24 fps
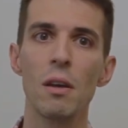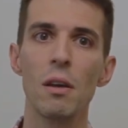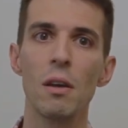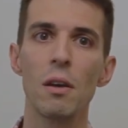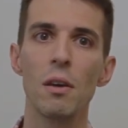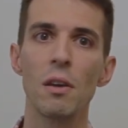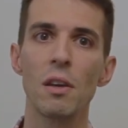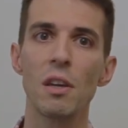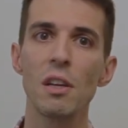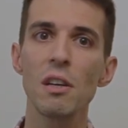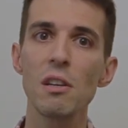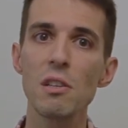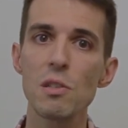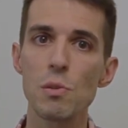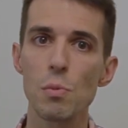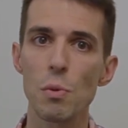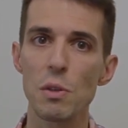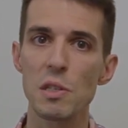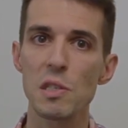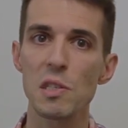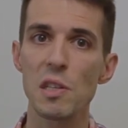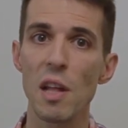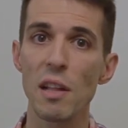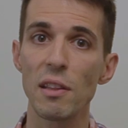Here is
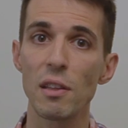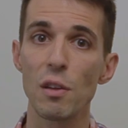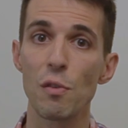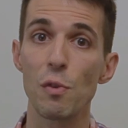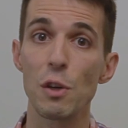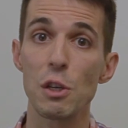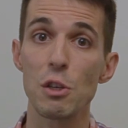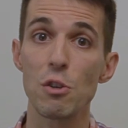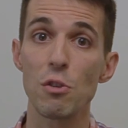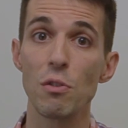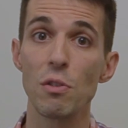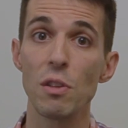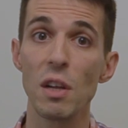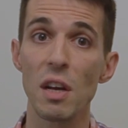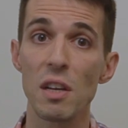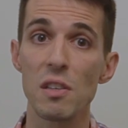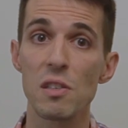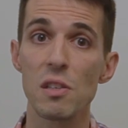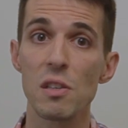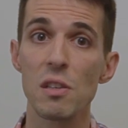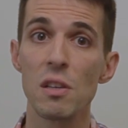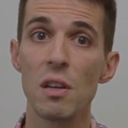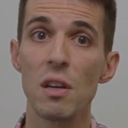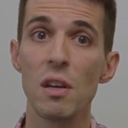what static friction
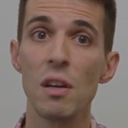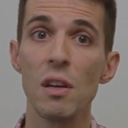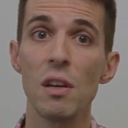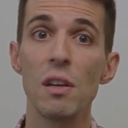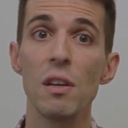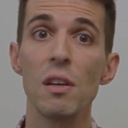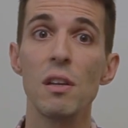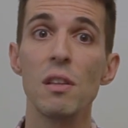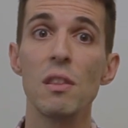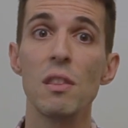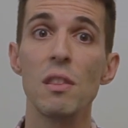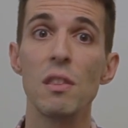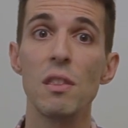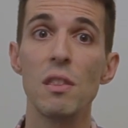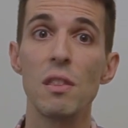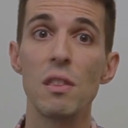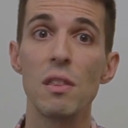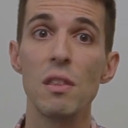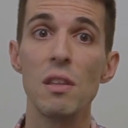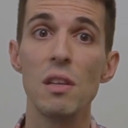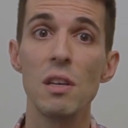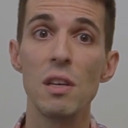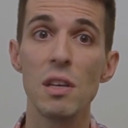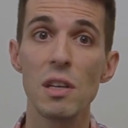does.
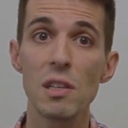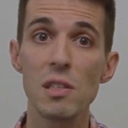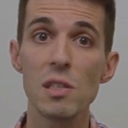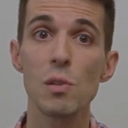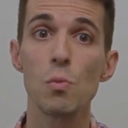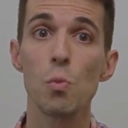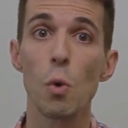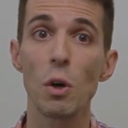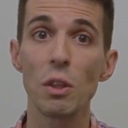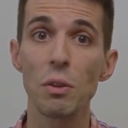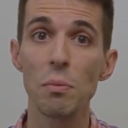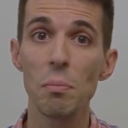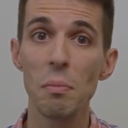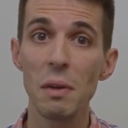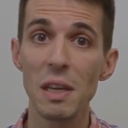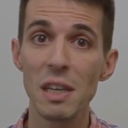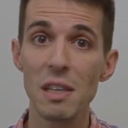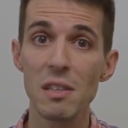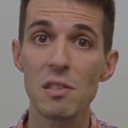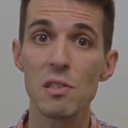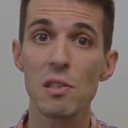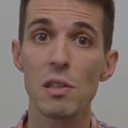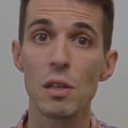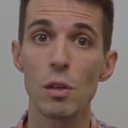It's what
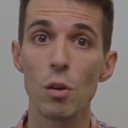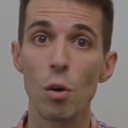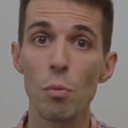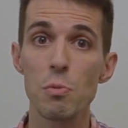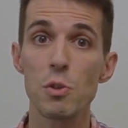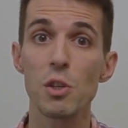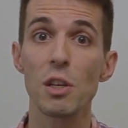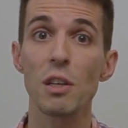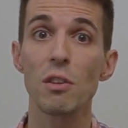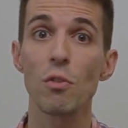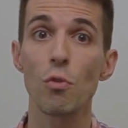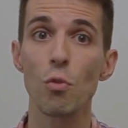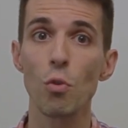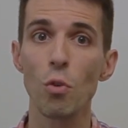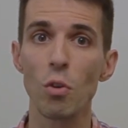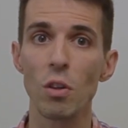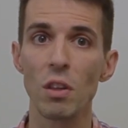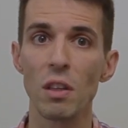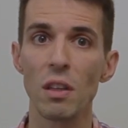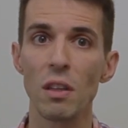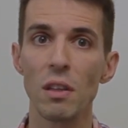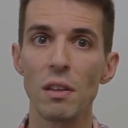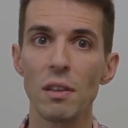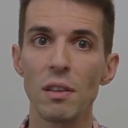makes the object
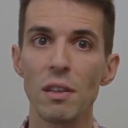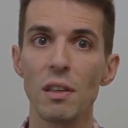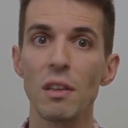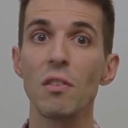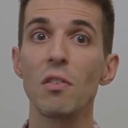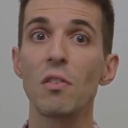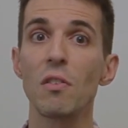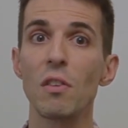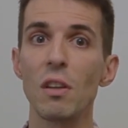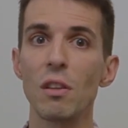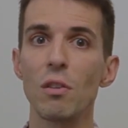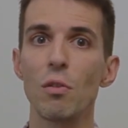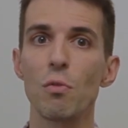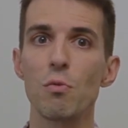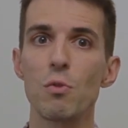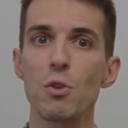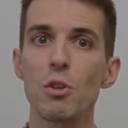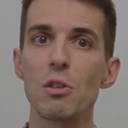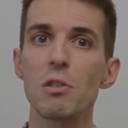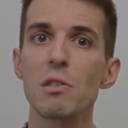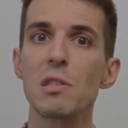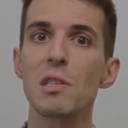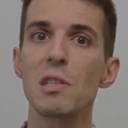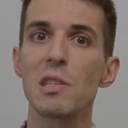roll instead of
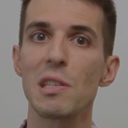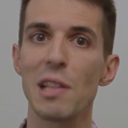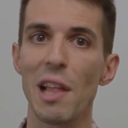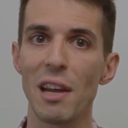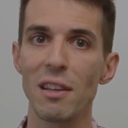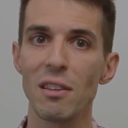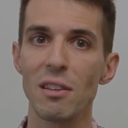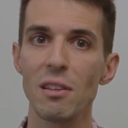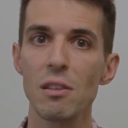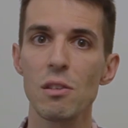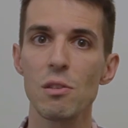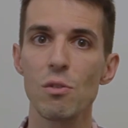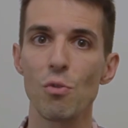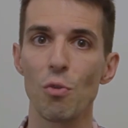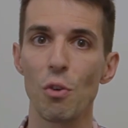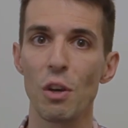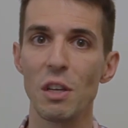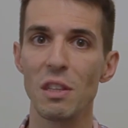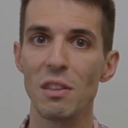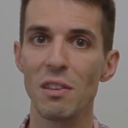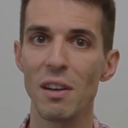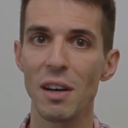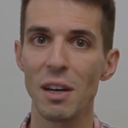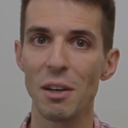just sliding
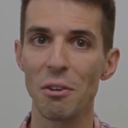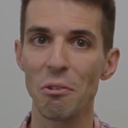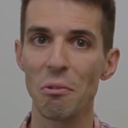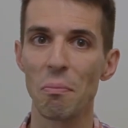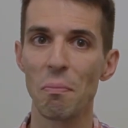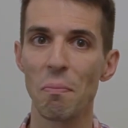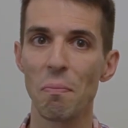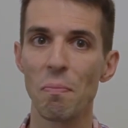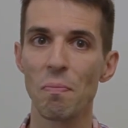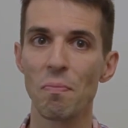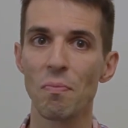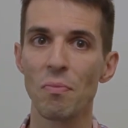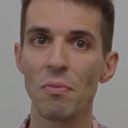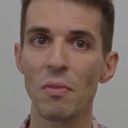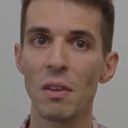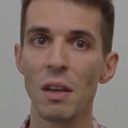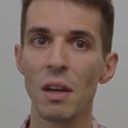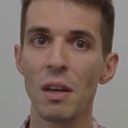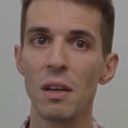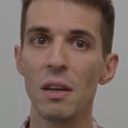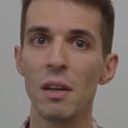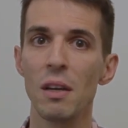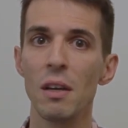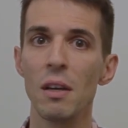straight down.
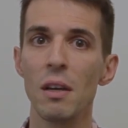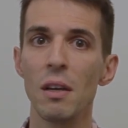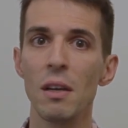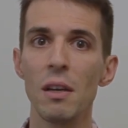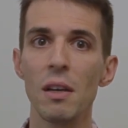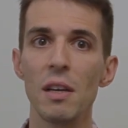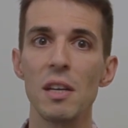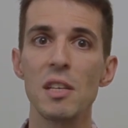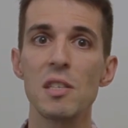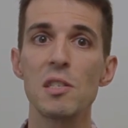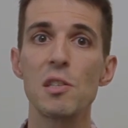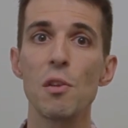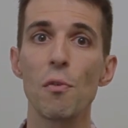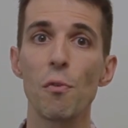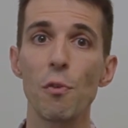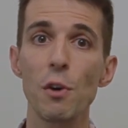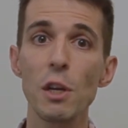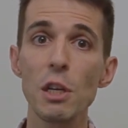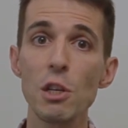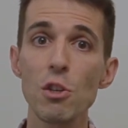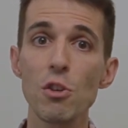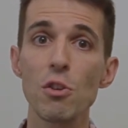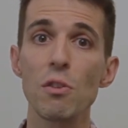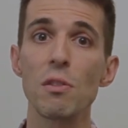It's the
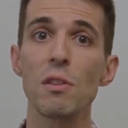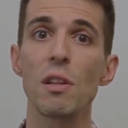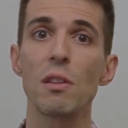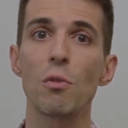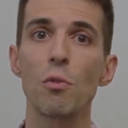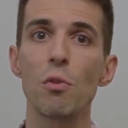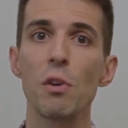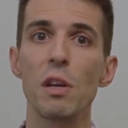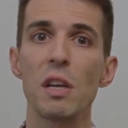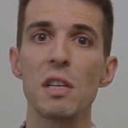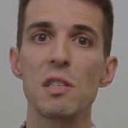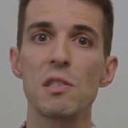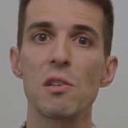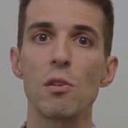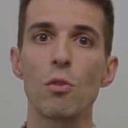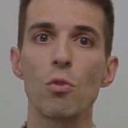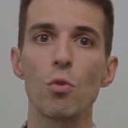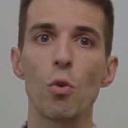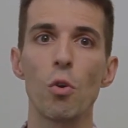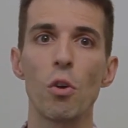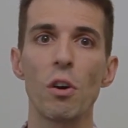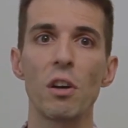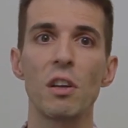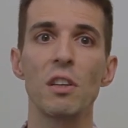friction that creates the
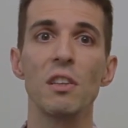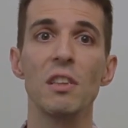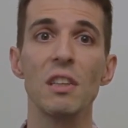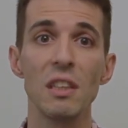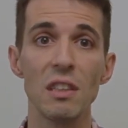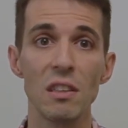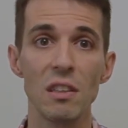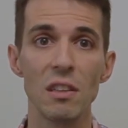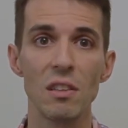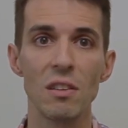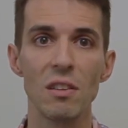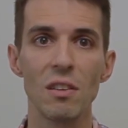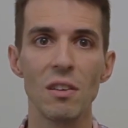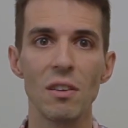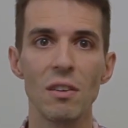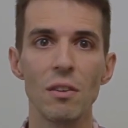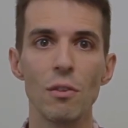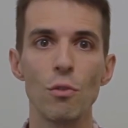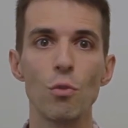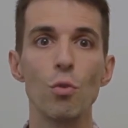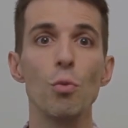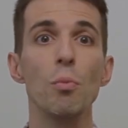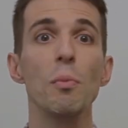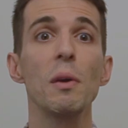torque needed
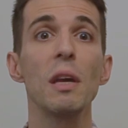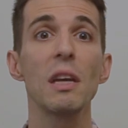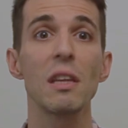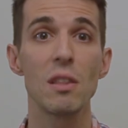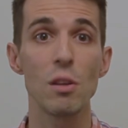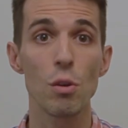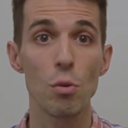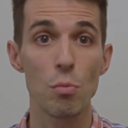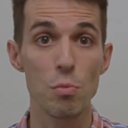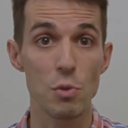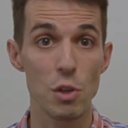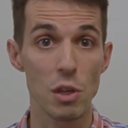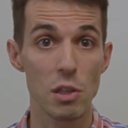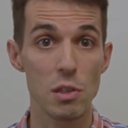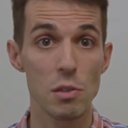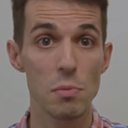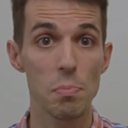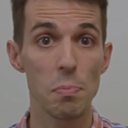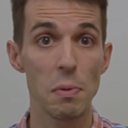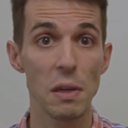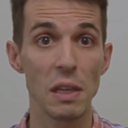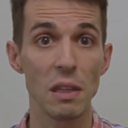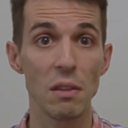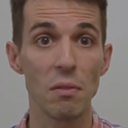to make the object
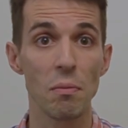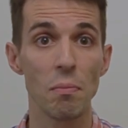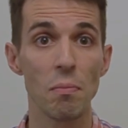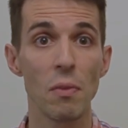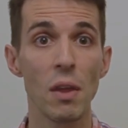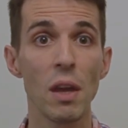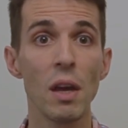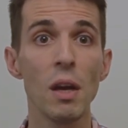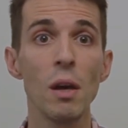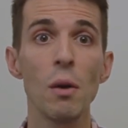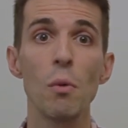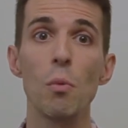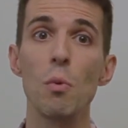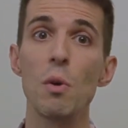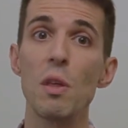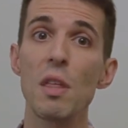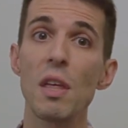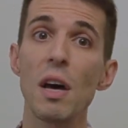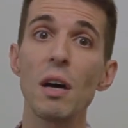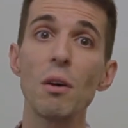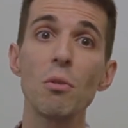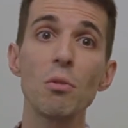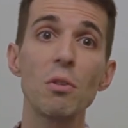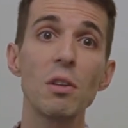spin.
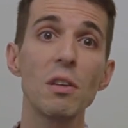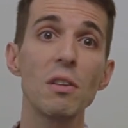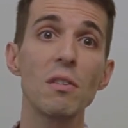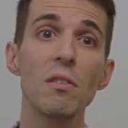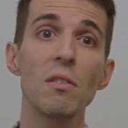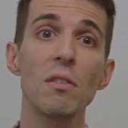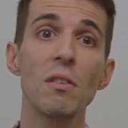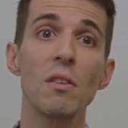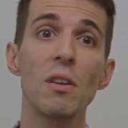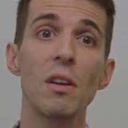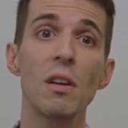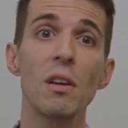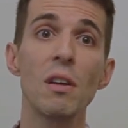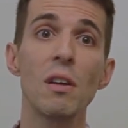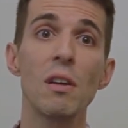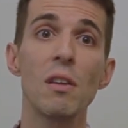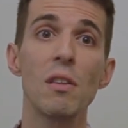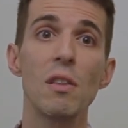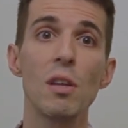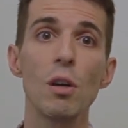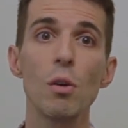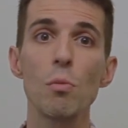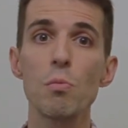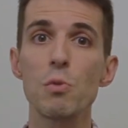Without it,
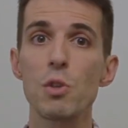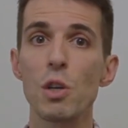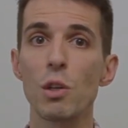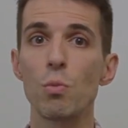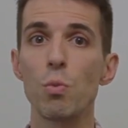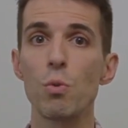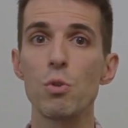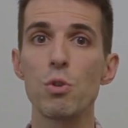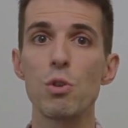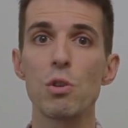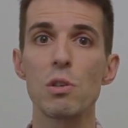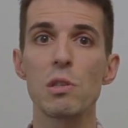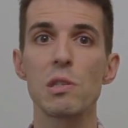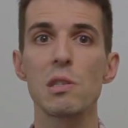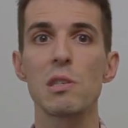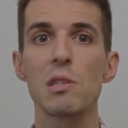the object would just